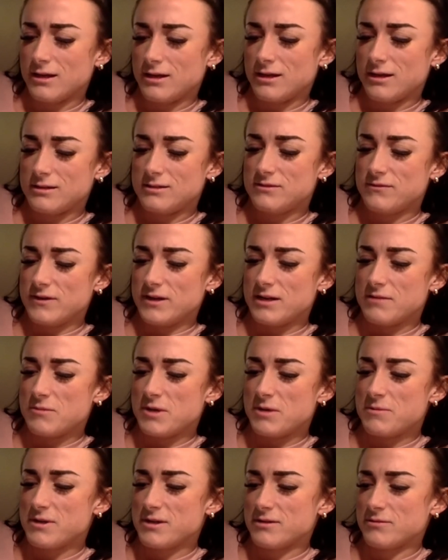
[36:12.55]
It's funny.
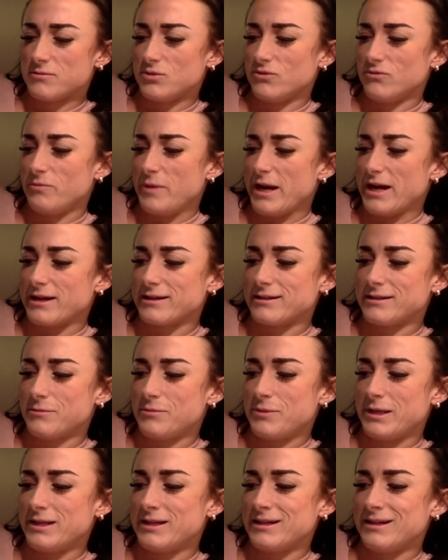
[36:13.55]
Maybe it'll move back
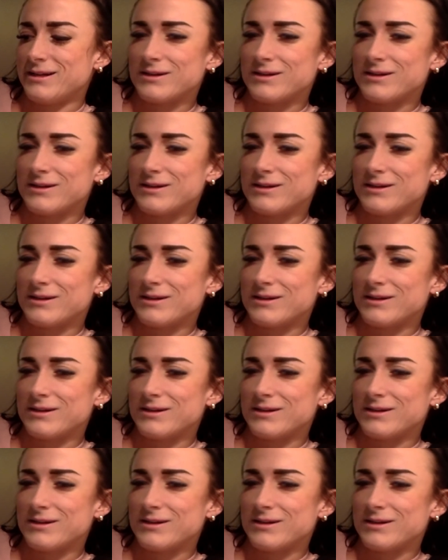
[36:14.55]
depending